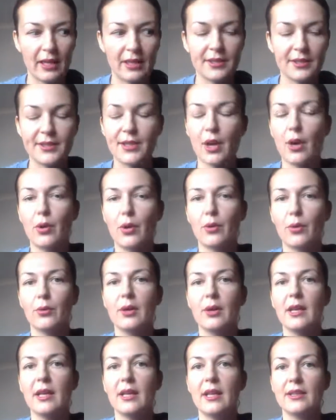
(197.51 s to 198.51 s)
So,
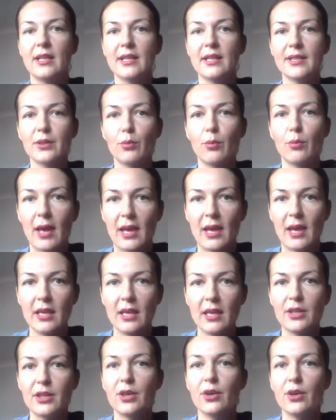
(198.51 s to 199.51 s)
this way,
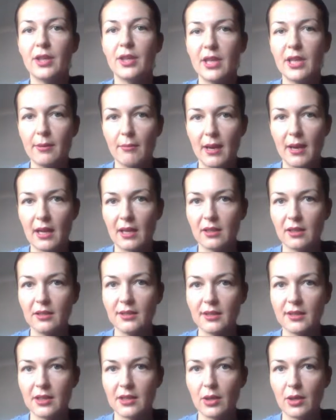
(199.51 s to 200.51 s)
your
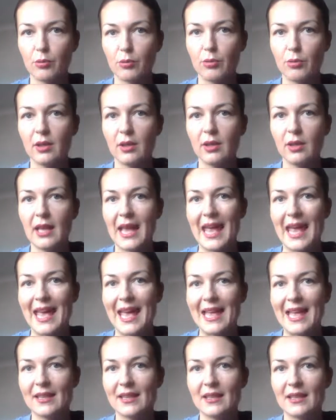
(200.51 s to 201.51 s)
emails will
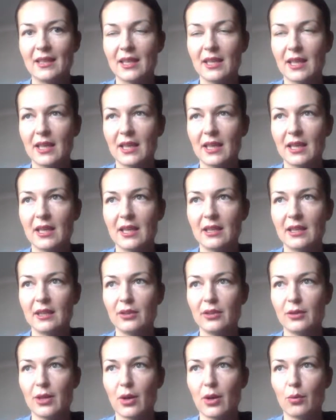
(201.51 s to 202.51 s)
end in, you
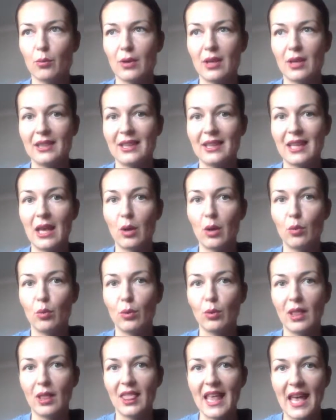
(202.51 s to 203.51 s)
know, will,
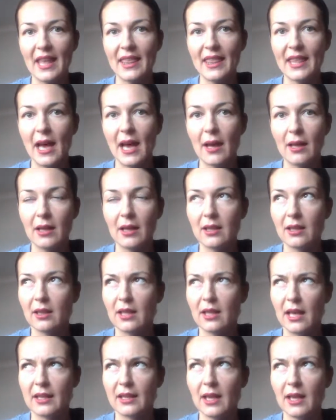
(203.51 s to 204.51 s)
will land up,
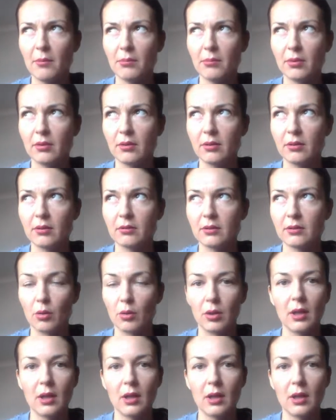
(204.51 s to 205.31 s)
land up, no,